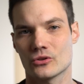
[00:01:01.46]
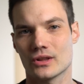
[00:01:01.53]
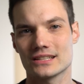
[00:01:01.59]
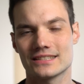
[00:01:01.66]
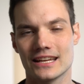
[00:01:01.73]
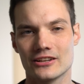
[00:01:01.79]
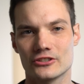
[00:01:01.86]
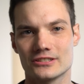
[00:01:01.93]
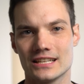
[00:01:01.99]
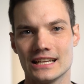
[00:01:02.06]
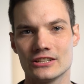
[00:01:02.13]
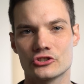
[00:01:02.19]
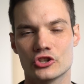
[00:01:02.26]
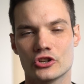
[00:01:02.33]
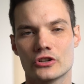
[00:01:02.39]
let's say you're a
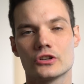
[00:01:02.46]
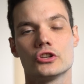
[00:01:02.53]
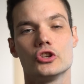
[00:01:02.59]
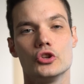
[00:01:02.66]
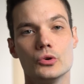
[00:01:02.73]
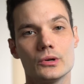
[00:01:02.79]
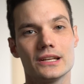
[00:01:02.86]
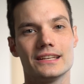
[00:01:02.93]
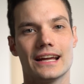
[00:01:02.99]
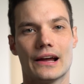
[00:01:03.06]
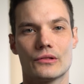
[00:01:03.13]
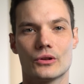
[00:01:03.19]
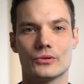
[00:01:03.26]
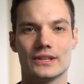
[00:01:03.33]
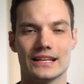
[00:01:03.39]
teacher, you could
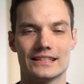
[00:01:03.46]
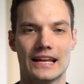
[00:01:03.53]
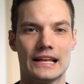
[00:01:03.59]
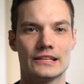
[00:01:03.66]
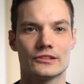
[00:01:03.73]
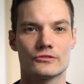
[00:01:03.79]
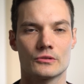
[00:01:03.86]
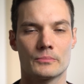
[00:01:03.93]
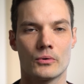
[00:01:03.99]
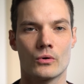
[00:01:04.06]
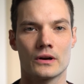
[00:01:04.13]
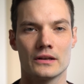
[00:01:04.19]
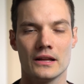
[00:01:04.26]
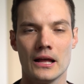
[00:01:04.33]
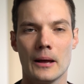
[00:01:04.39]
download the attendance
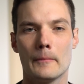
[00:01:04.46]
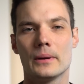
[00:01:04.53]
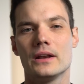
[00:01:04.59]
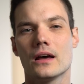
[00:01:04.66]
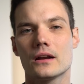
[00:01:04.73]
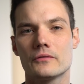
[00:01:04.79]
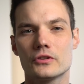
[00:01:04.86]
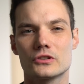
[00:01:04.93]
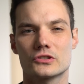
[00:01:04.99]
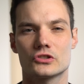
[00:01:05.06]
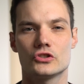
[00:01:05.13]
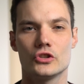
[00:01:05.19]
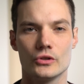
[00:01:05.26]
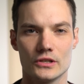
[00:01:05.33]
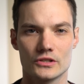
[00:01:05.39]
report, but none of your
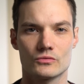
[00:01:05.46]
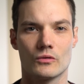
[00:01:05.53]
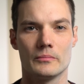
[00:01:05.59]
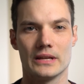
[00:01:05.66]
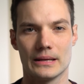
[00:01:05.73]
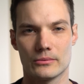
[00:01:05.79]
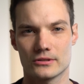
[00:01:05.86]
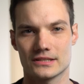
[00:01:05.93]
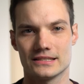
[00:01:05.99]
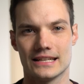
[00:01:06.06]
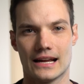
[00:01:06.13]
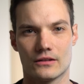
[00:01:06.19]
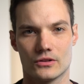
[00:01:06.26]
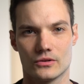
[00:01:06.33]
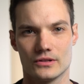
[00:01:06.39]
students will be able to
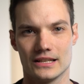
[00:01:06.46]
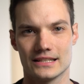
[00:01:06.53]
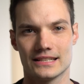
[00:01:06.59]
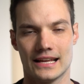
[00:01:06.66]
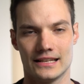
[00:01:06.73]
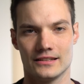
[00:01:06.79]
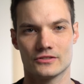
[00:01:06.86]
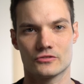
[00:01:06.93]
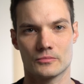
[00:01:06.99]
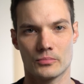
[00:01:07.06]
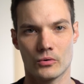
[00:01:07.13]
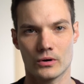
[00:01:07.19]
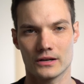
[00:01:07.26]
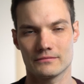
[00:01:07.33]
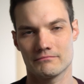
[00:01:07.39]
download the attendance
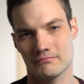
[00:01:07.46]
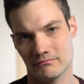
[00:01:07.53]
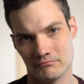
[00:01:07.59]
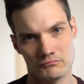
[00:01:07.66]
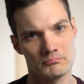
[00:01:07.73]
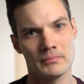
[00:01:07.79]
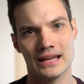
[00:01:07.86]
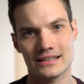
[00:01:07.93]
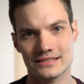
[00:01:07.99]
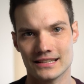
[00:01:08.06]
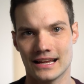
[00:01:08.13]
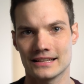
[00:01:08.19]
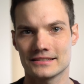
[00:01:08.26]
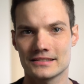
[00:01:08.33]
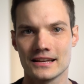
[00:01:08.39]
report makes
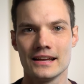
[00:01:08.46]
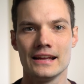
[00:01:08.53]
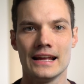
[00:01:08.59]
sense.